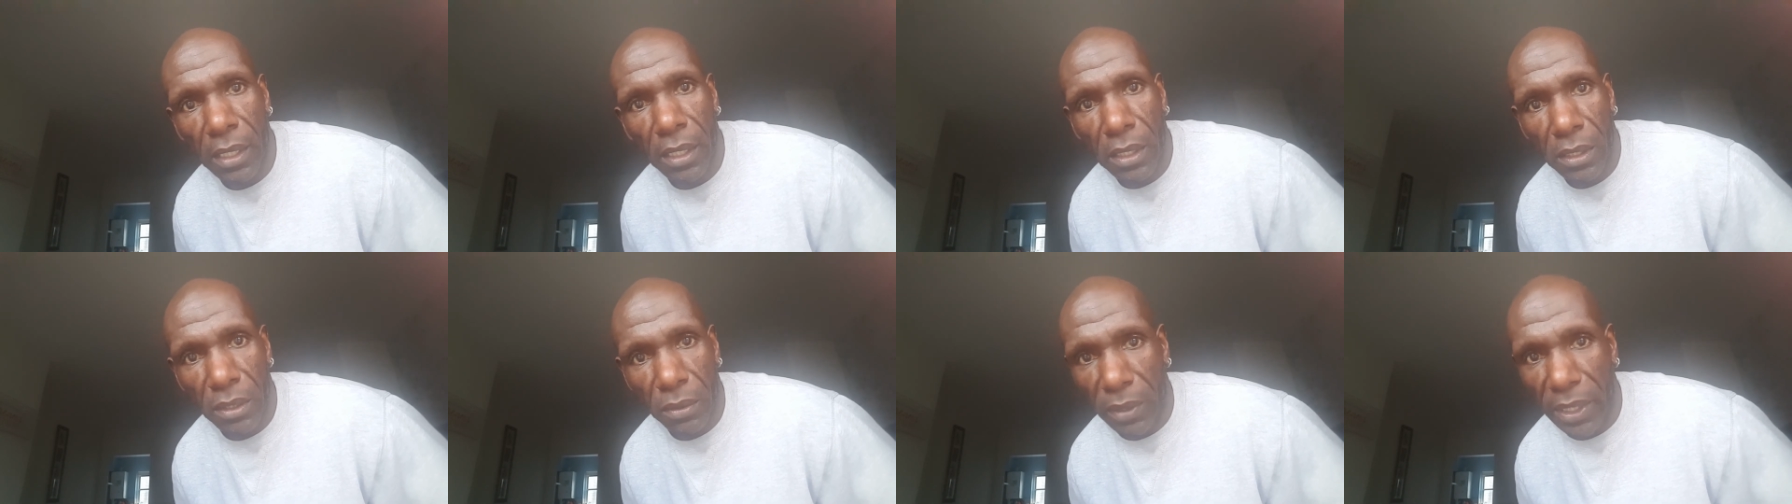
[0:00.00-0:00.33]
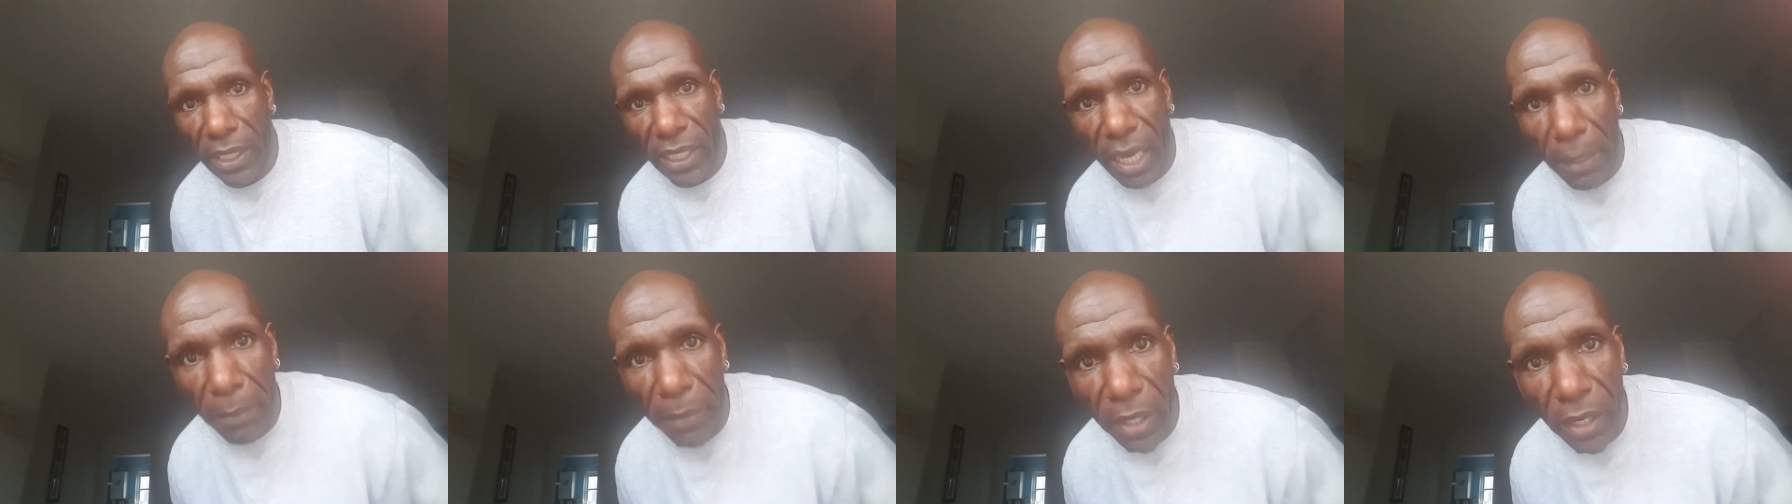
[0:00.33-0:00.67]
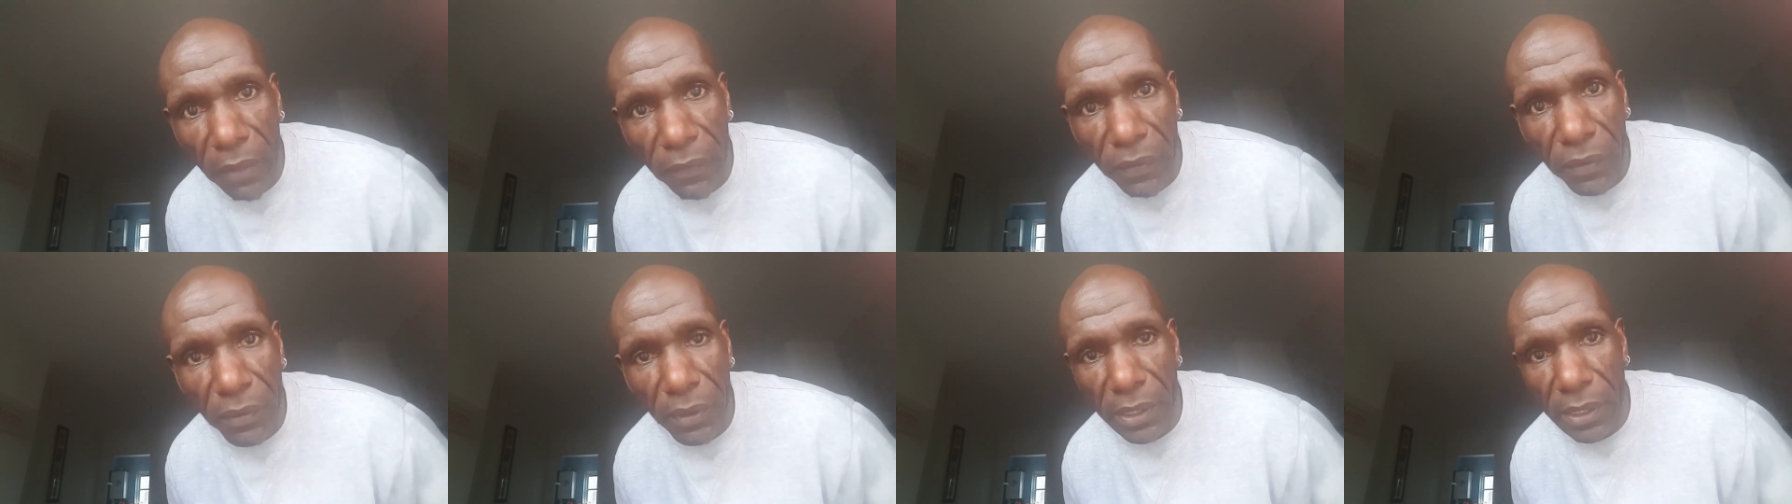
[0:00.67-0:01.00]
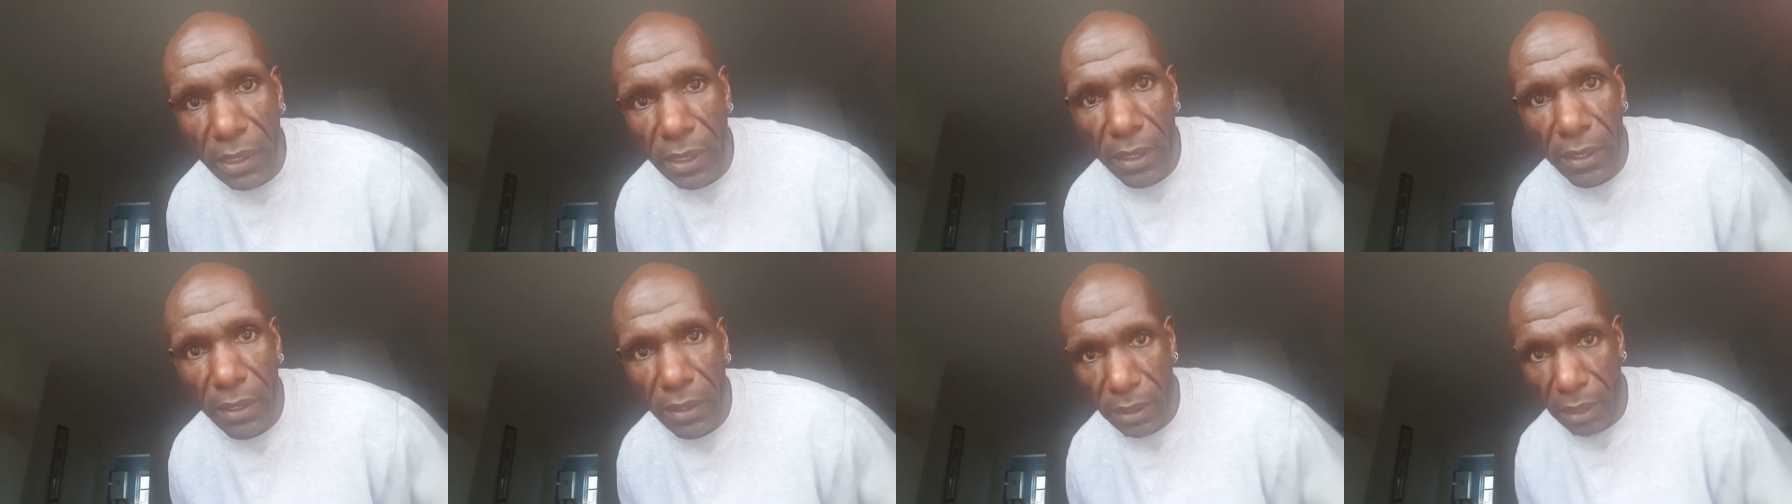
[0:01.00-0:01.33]
So they're coming over for
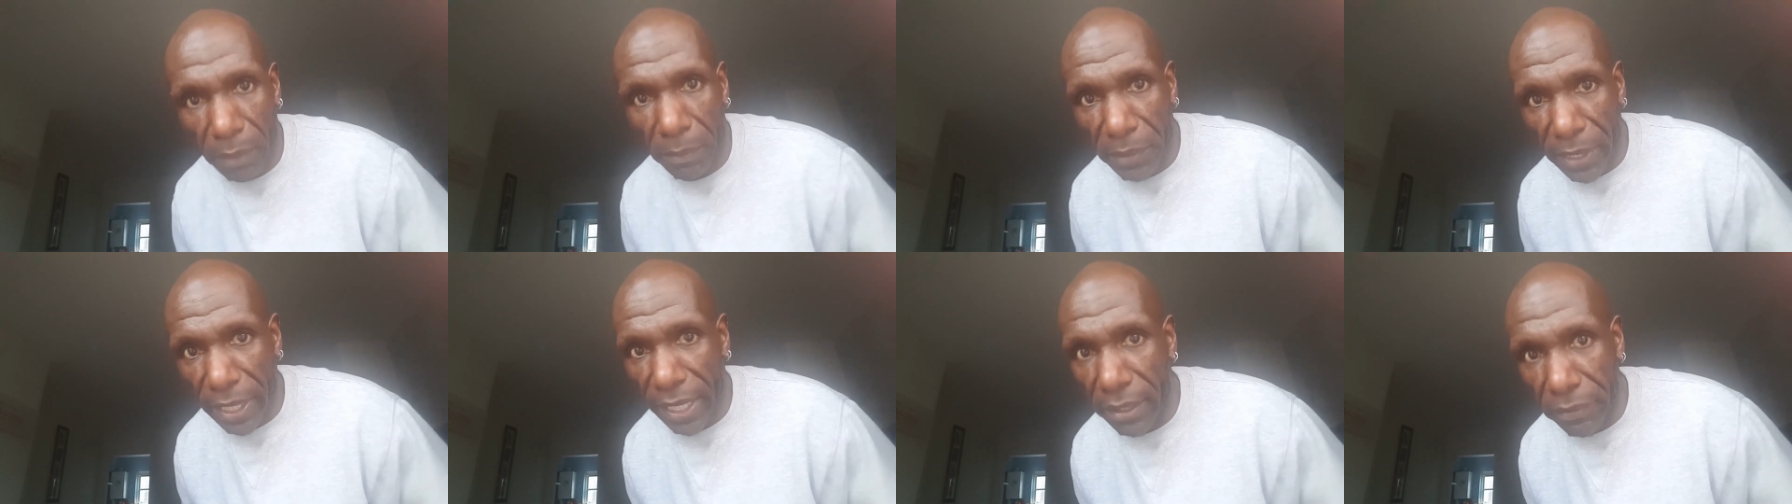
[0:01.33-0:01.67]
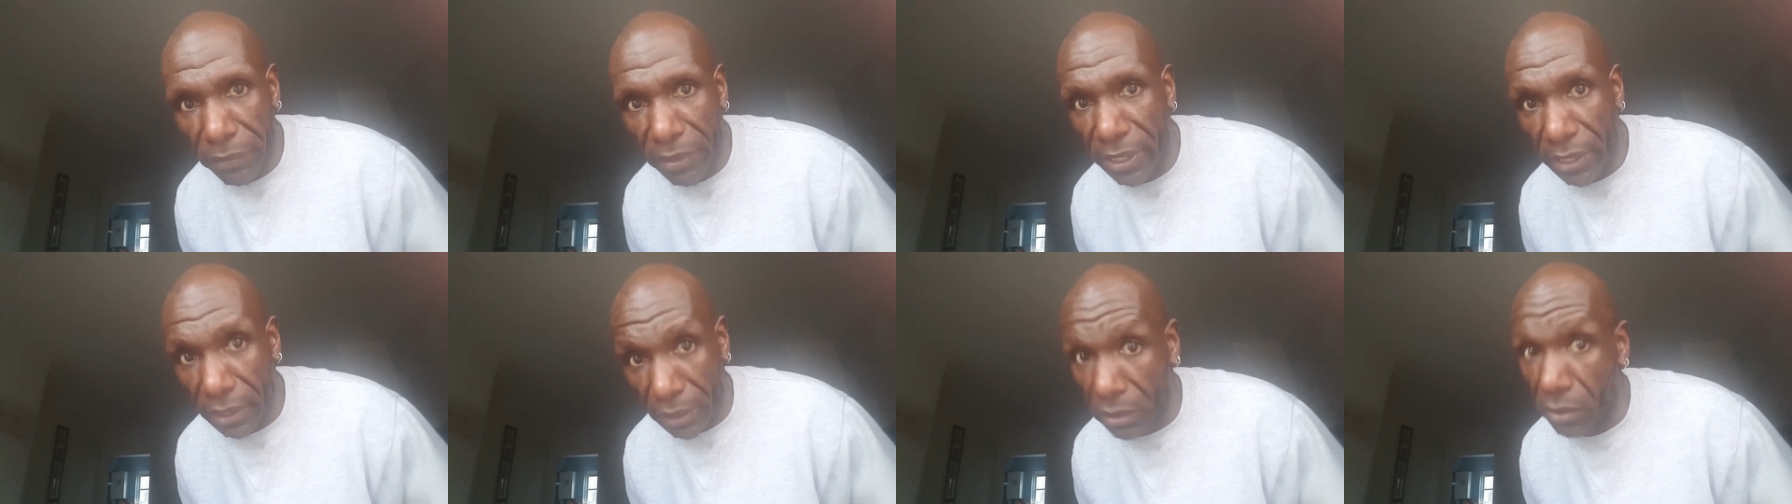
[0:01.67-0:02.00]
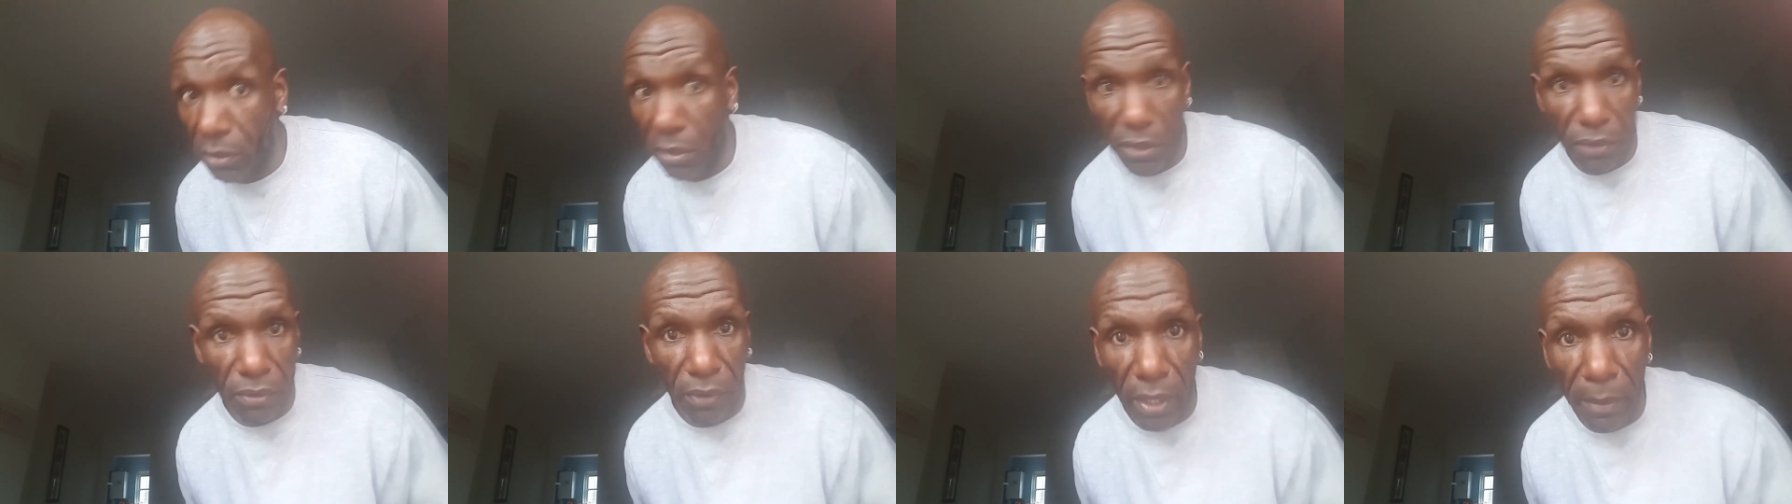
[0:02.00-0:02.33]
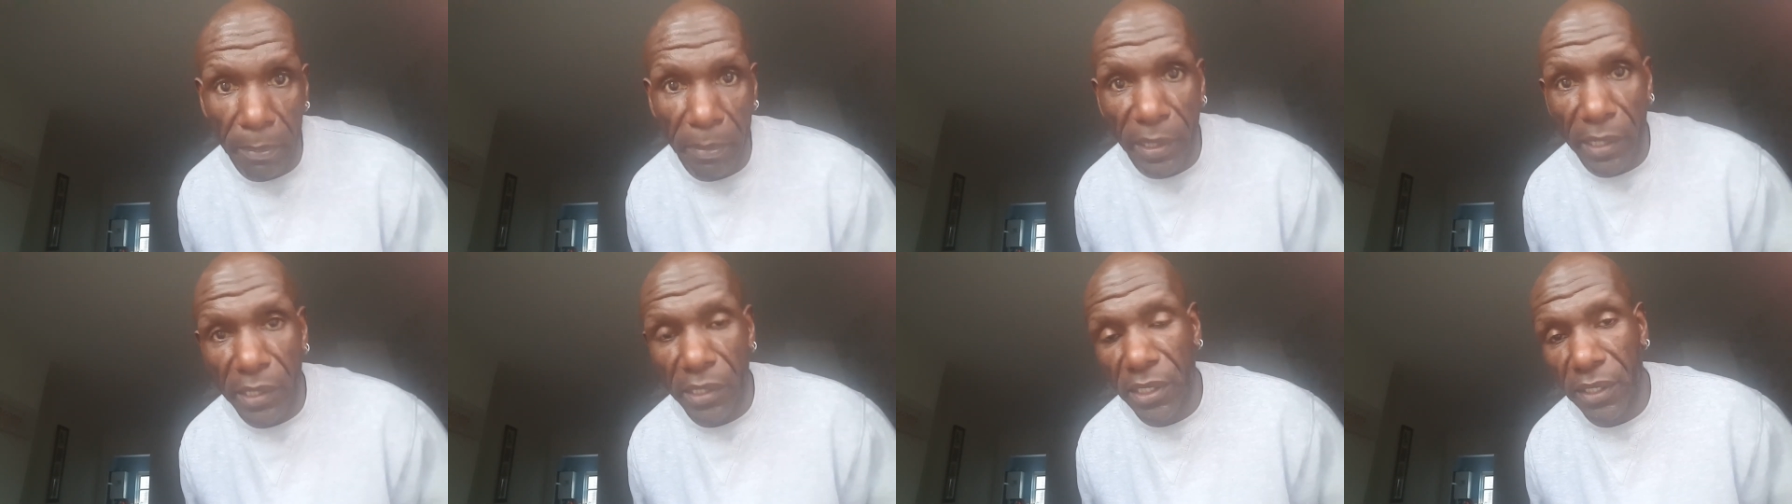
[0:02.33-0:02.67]
us. So I'm getting ready to throw a
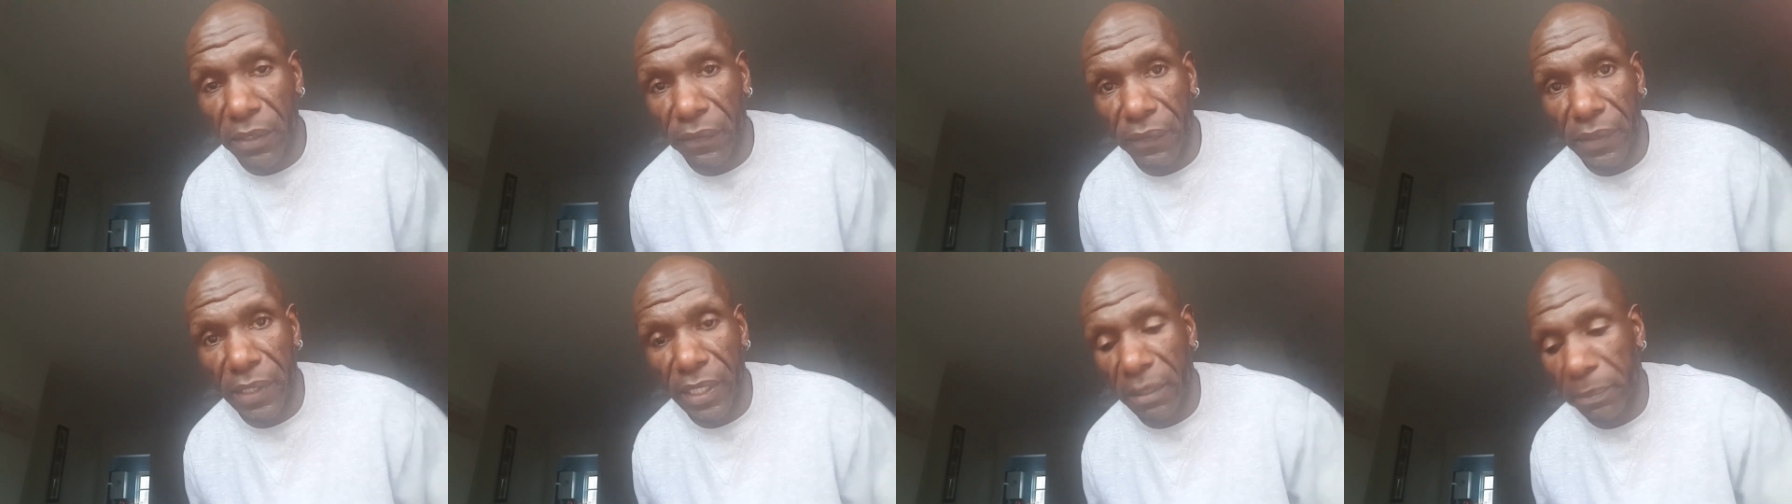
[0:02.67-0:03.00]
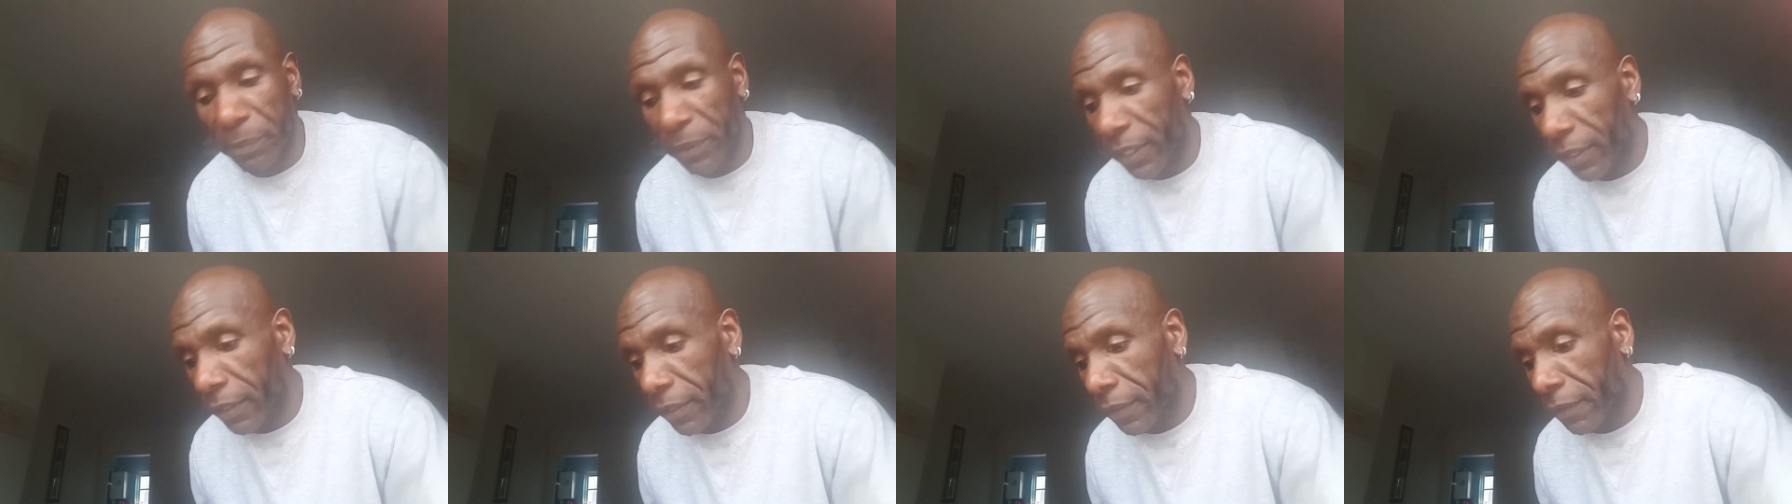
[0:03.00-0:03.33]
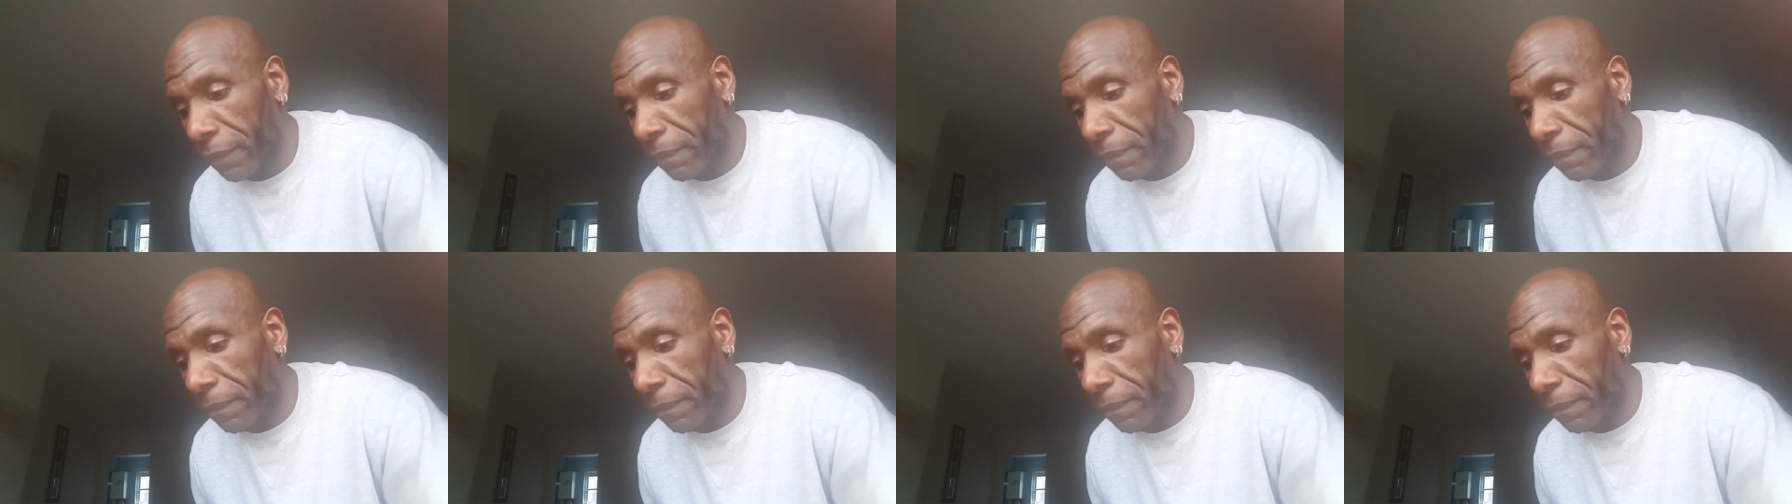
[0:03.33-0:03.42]
punch if need be.